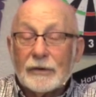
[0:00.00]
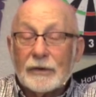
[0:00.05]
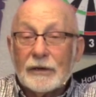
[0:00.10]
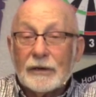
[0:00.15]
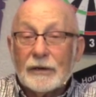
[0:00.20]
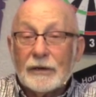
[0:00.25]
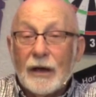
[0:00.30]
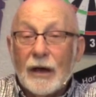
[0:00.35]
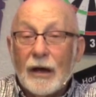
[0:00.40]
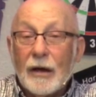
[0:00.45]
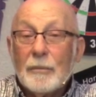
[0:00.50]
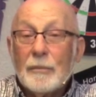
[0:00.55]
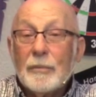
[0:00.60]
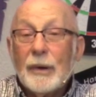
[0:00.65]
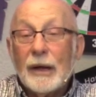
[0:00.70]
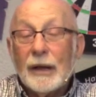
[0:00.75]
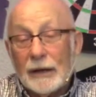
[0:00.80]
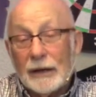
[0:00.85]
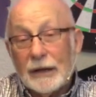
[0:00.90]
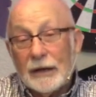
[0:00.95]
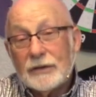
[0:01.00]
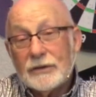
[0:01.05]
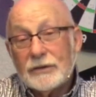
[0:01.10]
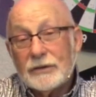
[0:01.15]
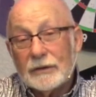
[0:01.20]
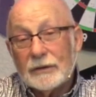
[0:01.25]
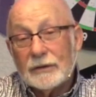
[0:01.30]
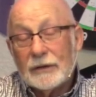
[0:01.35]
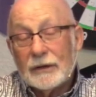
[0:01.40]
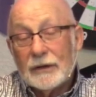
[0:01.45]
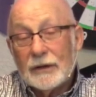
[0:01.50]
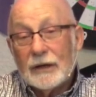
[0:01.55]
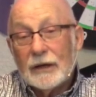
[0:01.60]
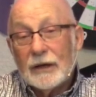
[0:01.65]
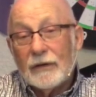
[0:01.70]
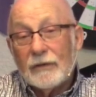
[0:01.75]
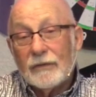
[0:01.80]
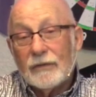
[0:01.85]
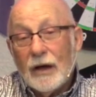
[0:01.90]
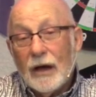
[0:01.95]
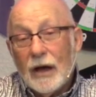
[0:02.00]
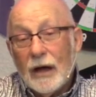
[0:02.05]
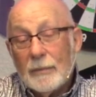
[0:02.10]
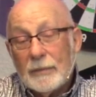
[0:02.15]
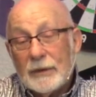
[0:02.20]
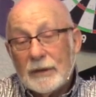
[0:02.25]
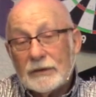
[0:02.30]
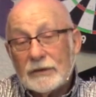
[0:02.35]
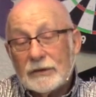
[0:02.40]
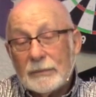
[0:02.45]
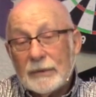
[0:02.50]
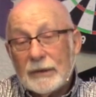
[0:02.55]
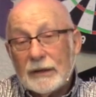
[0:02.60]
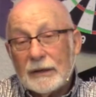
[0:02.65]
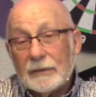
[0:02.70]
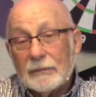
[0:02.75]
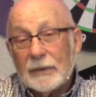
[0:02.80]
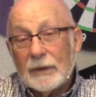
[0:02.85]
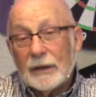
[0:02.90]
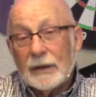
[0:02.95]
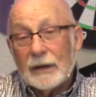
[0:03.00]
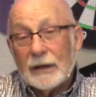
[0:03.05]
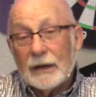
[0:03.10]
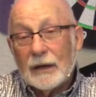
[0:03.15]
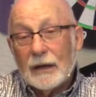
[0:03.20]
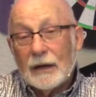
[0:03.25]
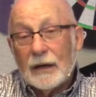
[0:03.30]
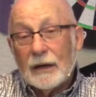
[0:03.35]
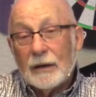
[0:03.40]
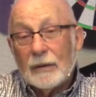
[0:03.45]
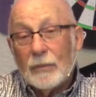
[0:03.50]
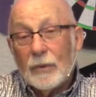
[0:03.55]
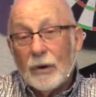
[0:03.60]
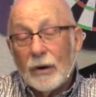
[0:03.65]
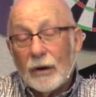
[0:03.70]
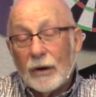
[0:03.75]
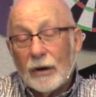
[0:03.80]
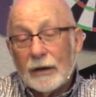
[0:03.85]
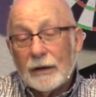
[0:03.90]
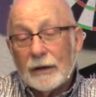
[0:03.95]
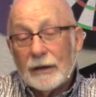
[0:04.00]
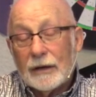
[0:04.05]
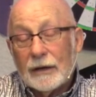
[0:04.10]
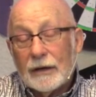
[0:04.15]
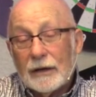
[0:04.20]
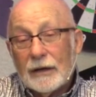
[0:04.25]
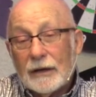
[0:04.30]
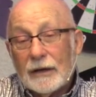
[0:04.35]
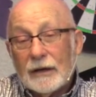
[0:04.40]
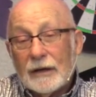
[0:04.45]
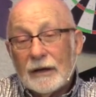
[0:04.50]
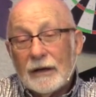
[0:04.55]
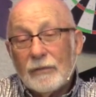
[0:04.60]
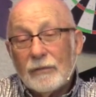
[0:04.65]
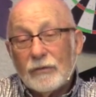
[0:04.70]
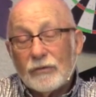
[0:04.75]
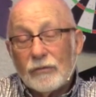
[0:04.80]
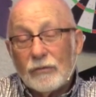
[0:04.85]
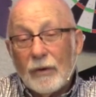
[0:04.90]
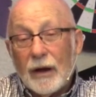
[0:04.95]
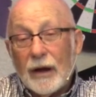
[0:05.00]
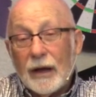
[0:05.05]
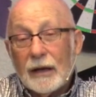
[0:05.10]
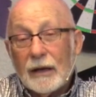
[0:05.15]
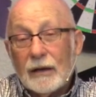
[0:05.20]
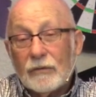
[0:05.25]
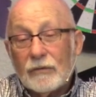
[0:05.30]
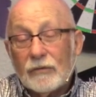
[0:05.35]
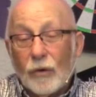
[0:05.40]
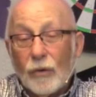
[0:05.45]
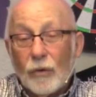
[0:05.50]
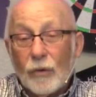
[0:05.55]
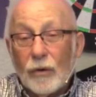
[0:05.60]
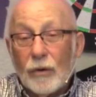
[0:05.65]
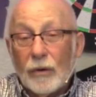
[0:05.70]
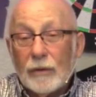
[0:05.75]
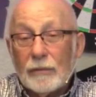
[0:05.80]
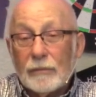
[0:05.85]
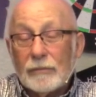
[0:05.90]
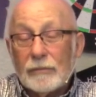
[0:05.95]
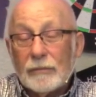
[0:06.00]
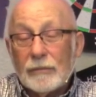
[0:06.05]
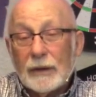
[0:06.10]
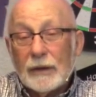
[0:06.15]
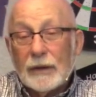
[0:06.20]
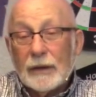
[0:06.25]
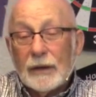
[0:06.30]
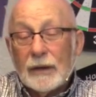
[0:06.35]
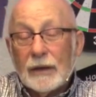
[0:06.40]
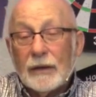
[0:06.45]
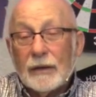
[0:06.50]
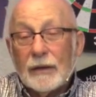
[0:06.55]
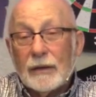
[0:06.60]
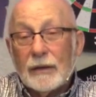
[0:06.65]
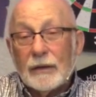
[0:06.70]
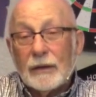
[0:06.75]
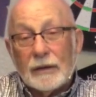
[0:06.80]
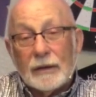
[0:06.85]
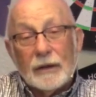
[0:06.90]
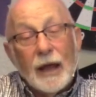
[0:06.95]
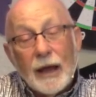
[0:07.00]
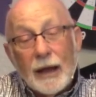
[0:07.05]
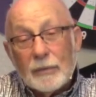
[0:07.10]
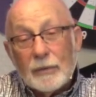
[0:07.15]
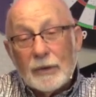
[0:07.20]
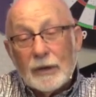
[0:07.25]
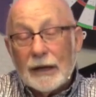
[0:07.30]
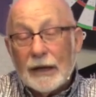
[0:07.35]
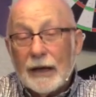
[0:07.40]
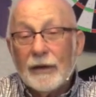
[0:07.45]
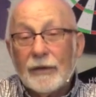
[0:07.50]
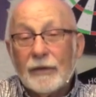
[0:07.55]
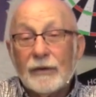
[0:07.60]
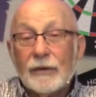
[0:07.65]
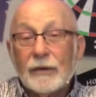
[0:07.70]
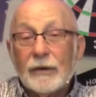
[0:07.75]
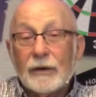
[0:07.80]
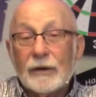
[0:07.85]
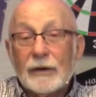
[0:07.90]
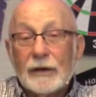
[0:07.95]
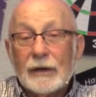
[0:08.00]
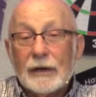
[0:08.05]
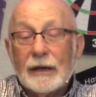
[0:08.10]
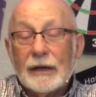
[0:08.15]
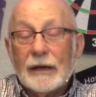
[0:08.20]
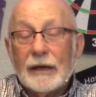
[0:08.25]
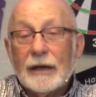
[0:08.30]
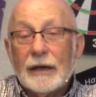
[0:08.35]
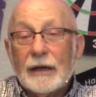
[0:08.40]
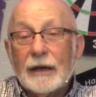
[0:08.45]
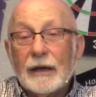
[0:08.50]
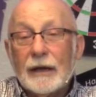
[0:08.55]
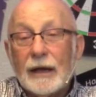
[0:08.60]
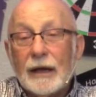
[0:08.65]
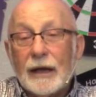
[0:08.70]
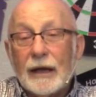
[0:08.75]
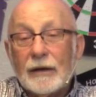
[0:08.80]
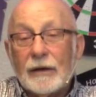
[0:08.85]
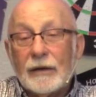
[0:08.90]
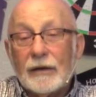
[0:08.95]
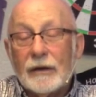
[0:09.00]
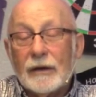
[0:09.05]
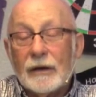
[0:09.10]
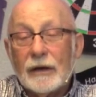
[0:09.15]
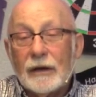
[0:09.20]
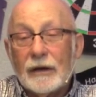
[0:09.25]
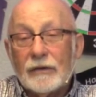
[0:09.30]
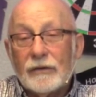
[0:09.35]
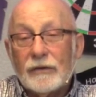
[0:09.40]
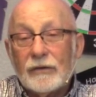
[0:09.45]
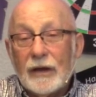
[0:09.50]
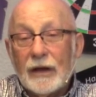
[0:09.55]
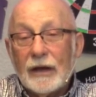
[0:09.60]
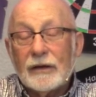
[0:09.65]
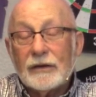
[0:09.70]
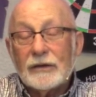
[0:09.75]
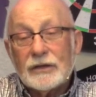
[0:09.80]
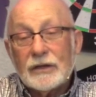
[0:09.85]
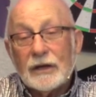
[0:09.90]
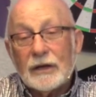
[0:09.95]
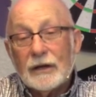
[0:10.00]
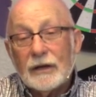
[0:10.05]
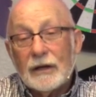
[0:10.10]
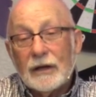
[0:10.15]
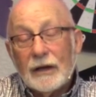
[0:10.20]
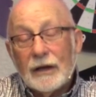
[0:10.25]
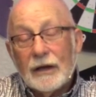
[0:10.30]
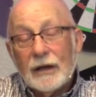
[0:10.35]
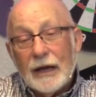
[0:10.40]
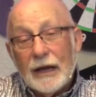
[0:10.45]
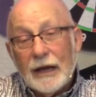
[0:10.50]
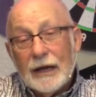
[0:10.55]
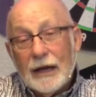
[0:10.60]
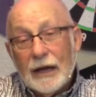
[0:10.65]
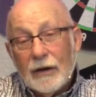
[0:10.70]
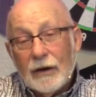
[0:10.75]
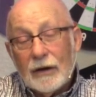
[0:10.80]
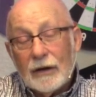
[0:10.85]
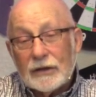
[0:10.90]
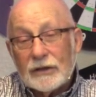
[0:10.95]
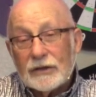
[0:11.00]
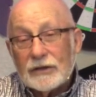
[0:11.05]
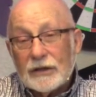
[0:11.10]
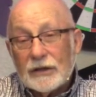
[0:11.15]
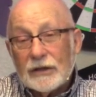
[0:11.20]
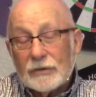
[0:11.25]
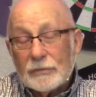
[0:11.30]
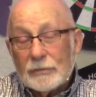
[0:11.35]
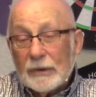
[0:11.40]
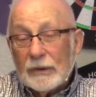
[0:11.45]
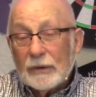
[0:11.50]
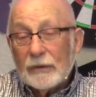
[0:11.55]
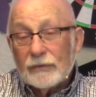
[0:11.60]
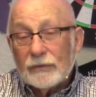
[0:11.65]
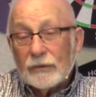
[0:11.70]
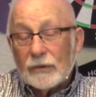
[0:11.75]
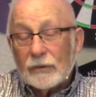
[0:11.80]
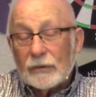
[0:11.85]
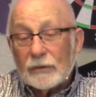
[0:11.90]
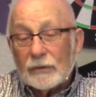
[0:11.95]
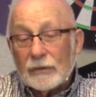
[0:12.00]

compilation of comments about Mark. It was ragged and torn, taped together, and his dad said he carried this in his billfold.